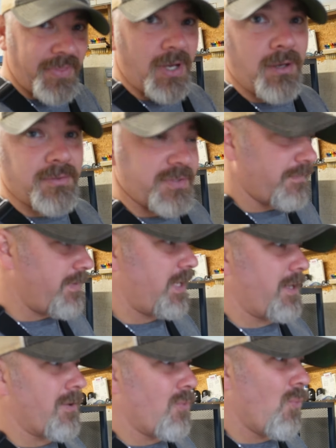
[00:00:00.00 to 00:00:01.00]
thoughts
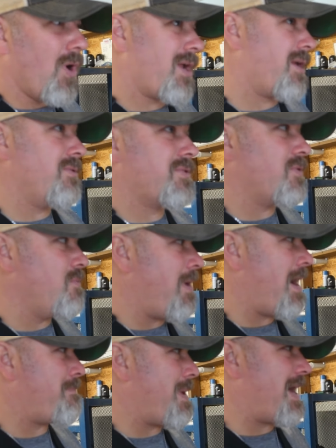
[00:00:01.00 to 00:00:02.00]
video. What goes through
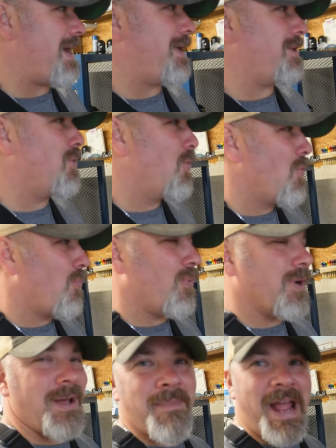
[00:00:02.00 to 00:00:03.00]
my mind
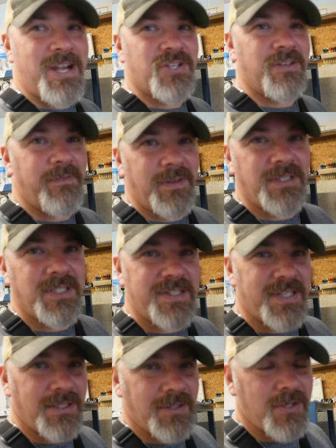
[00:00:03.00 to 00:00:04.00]
when I'm actually filling
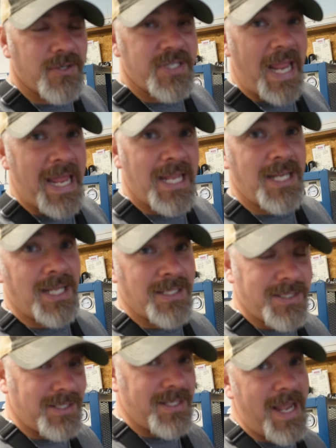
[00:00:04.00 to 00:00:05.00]
cylinders? And
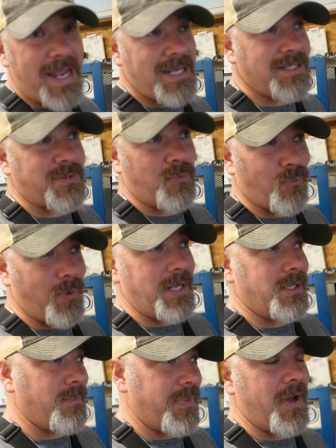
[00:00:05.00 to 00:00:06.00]
in today's
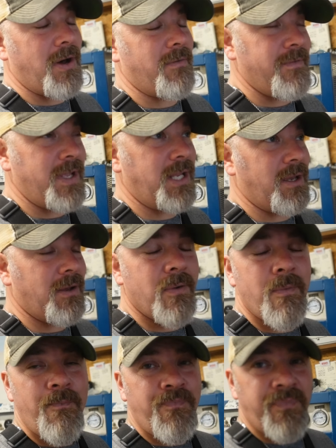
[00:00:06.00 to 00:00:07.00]
random thought
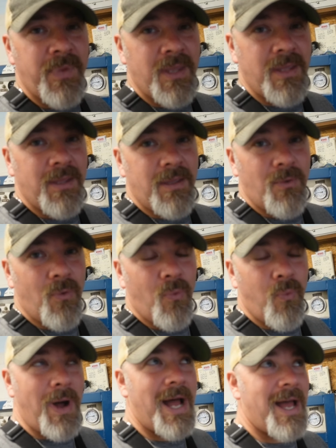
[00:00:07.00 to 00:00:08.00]
video,
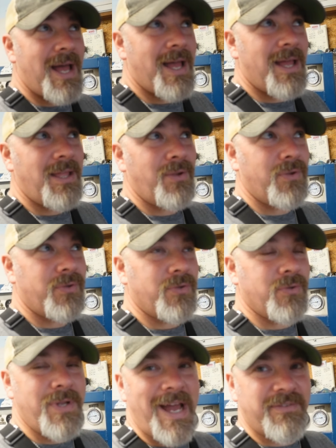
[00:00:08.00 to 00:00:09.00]
why
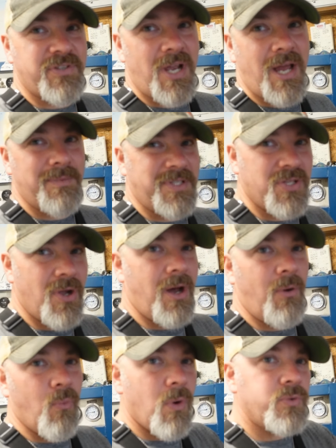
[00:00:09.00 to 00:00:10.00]
do dive shops
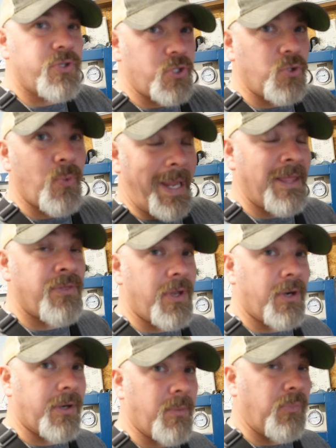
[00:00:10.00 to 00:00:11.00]
not want you in
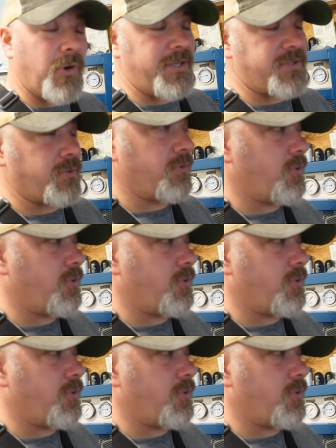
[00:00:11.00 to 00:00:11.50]
their compressor